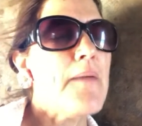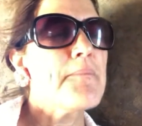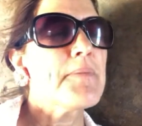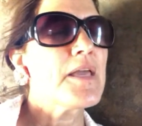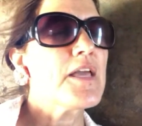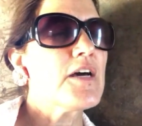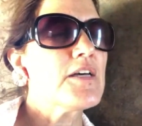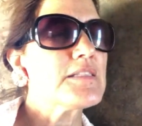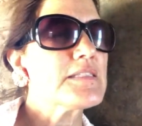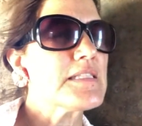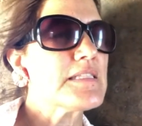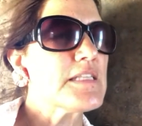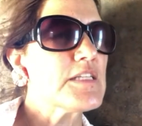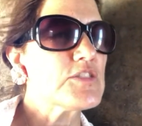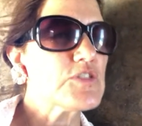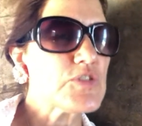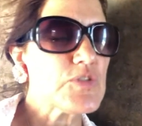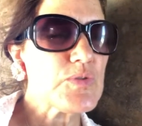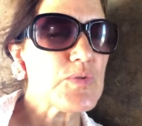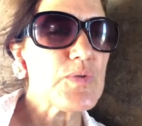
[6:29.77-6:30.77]
Because the
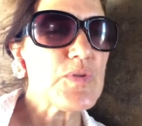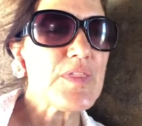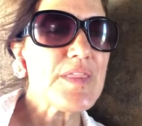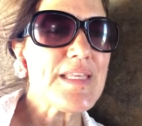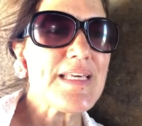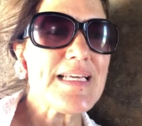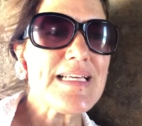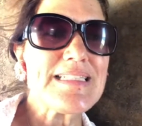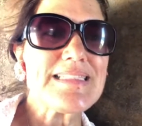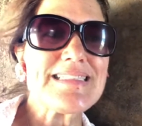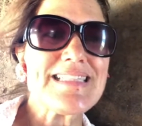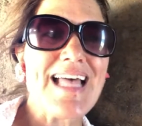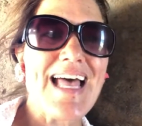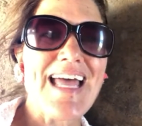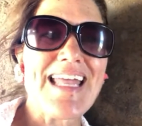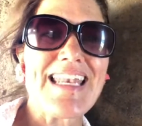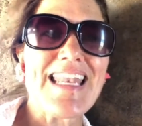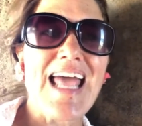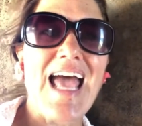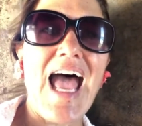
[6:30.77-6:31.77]
truth is
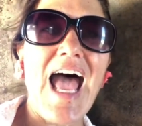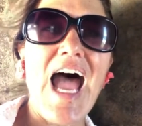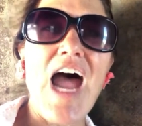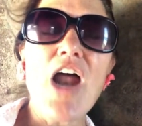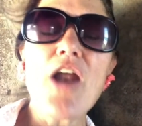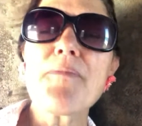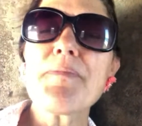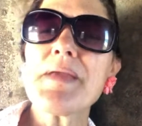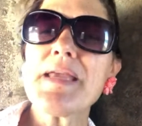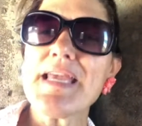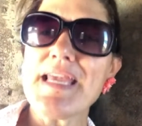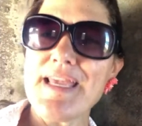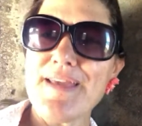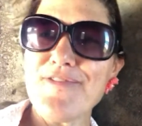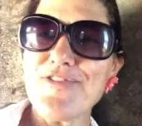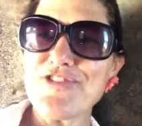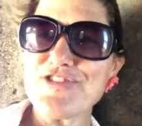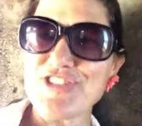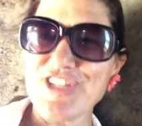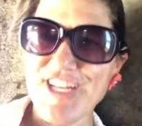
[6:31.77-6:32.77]
that our
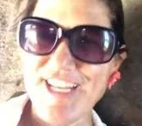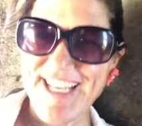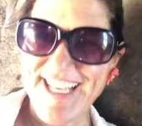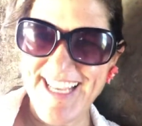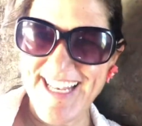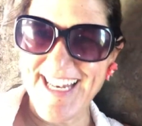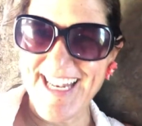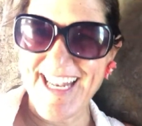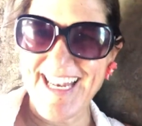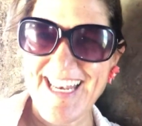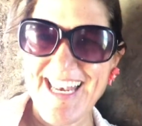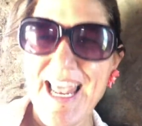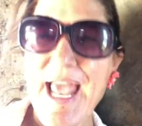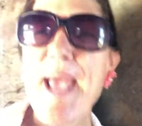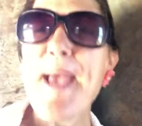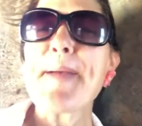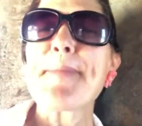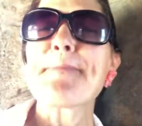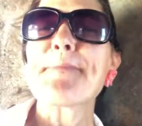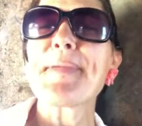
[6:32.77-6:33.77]
behaviors are hidden
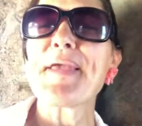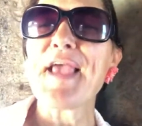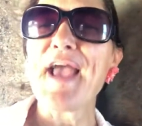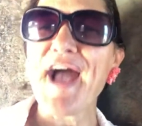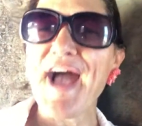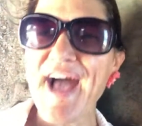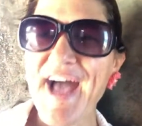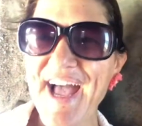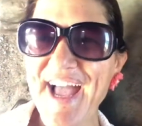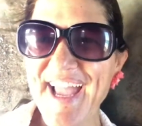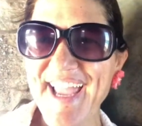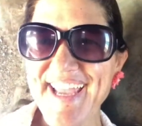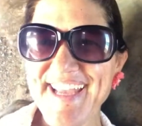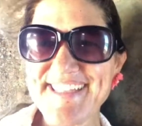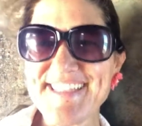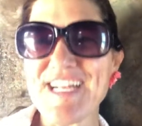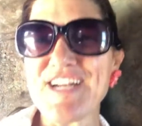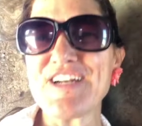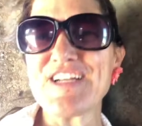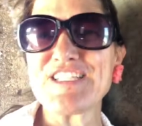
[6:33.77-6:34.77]

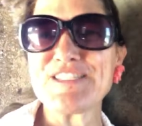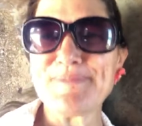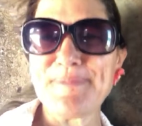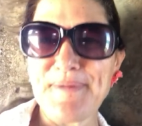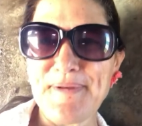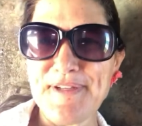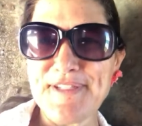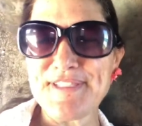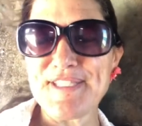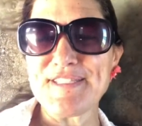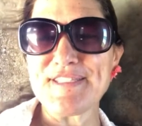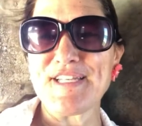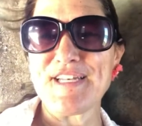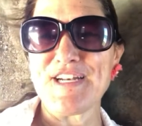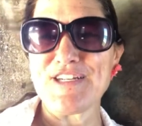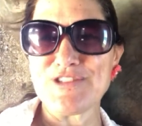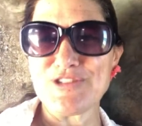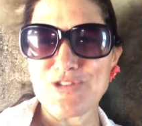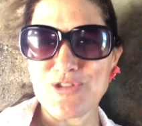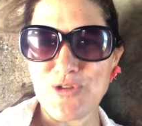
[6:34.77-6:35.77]
behind our experiences and
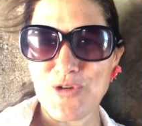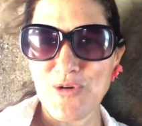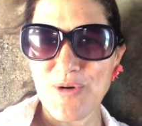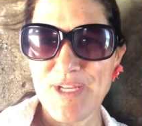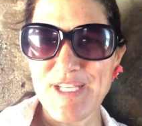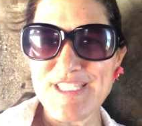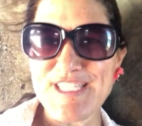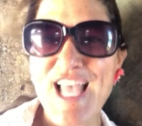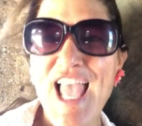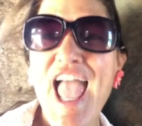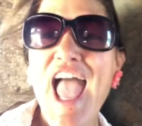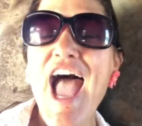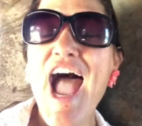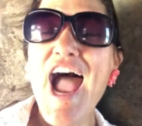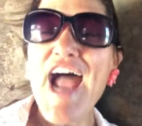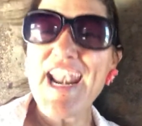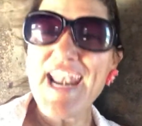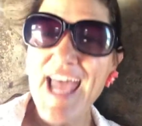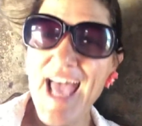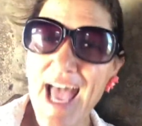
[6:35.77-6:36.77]
our stories.
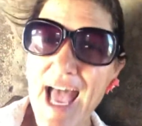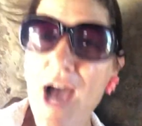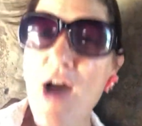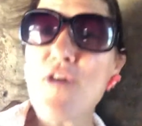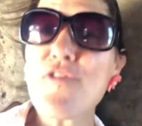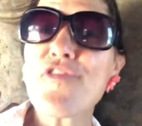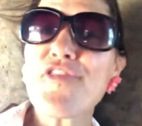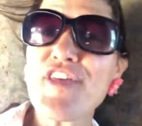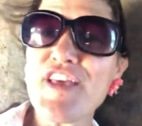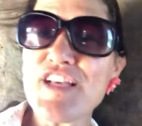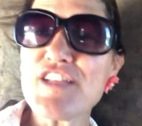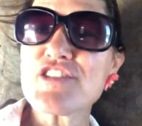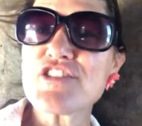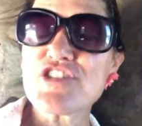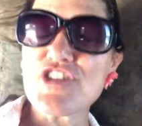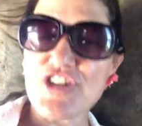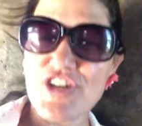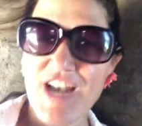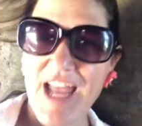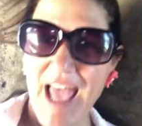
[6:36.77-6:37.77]
And how things
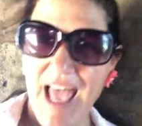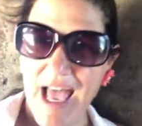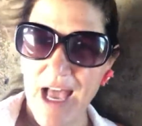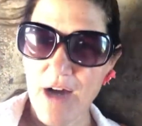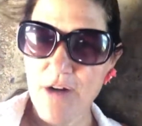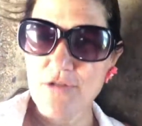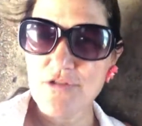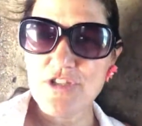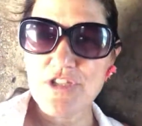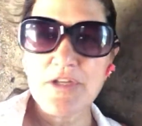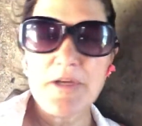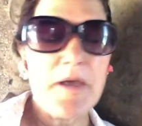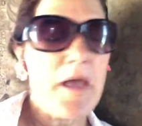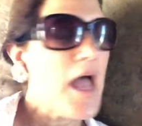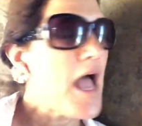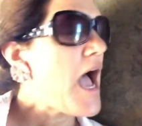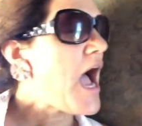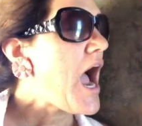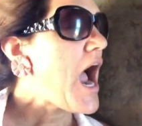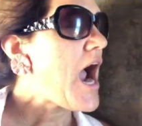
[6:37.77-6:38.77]
turn out
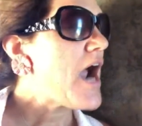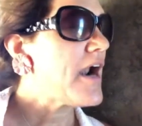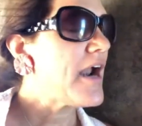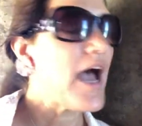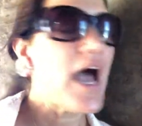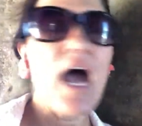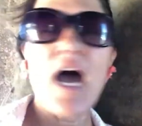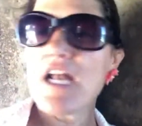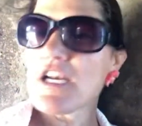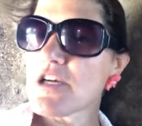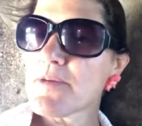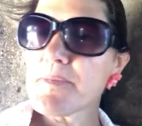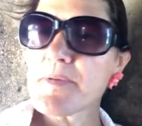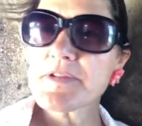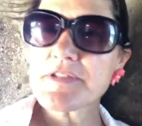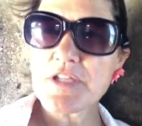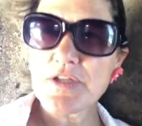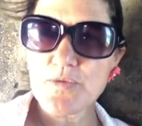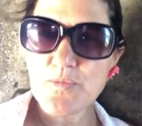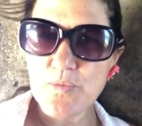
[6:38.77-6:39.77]
are
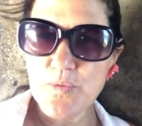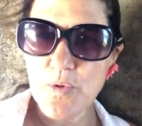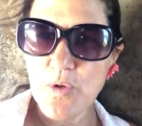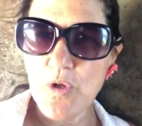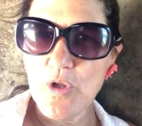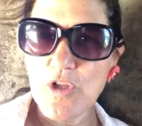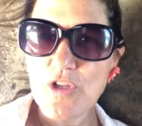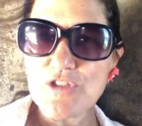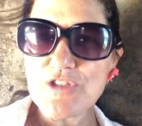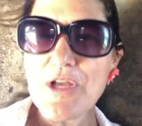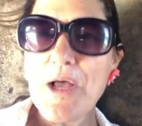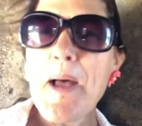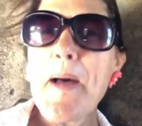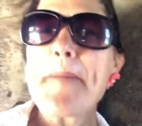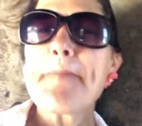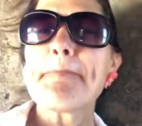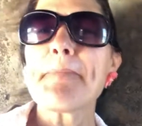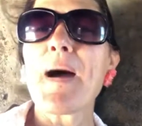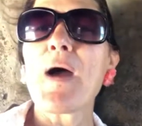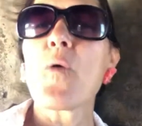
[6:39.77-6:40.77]
100% ruled
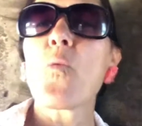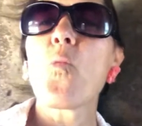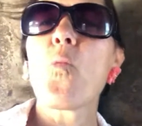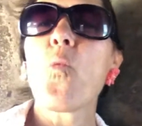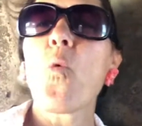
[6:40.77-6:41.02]
by